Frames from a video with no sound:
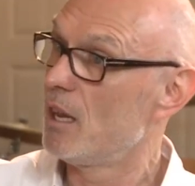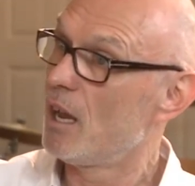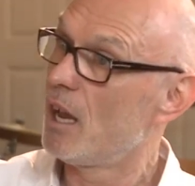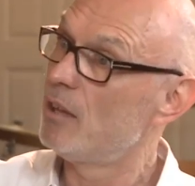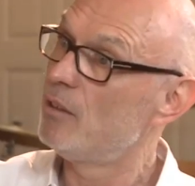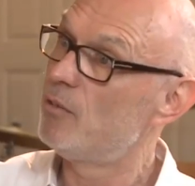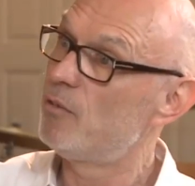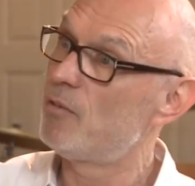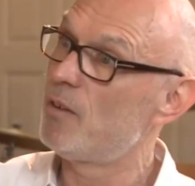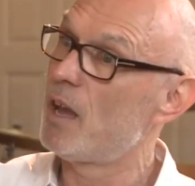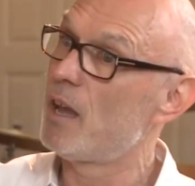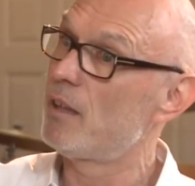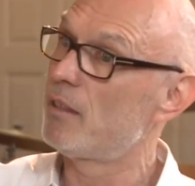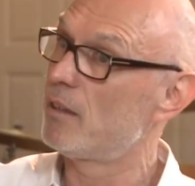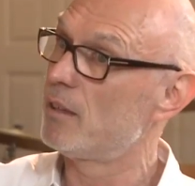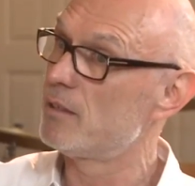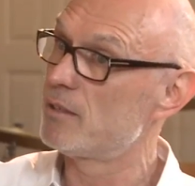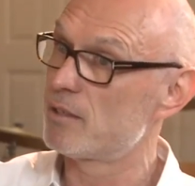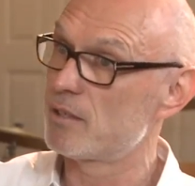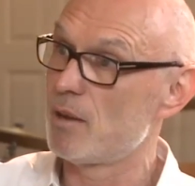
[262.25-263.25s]
And
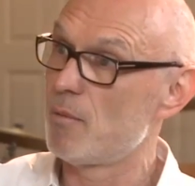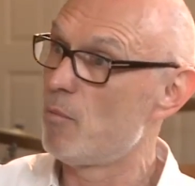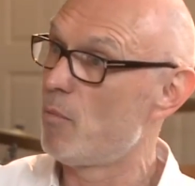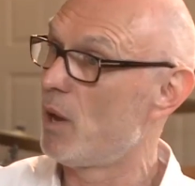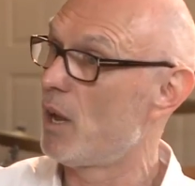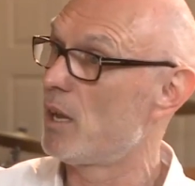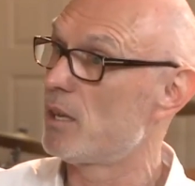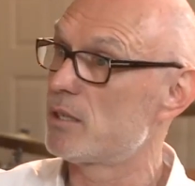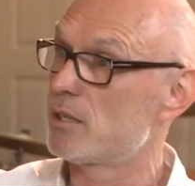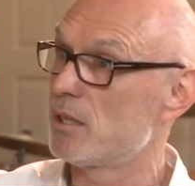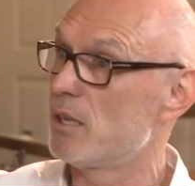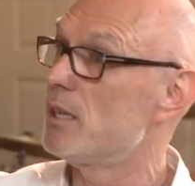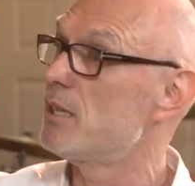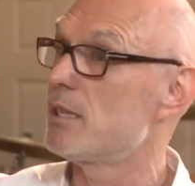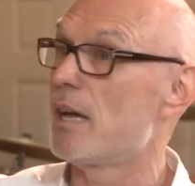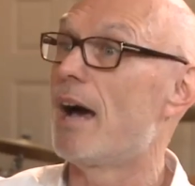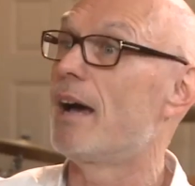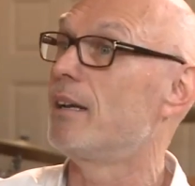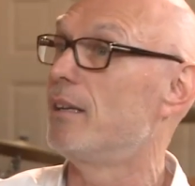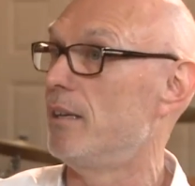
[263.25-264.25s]
faith, in some ways,
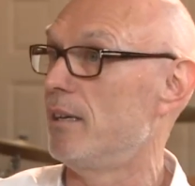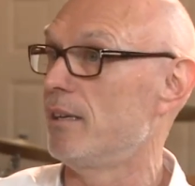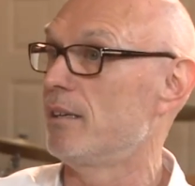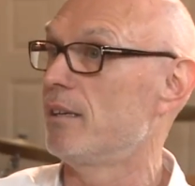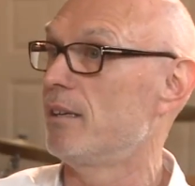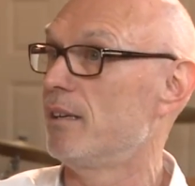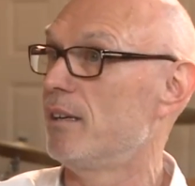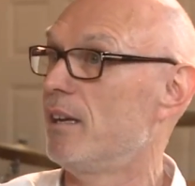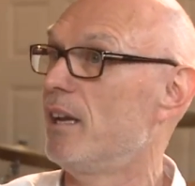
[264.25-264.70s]
is idling.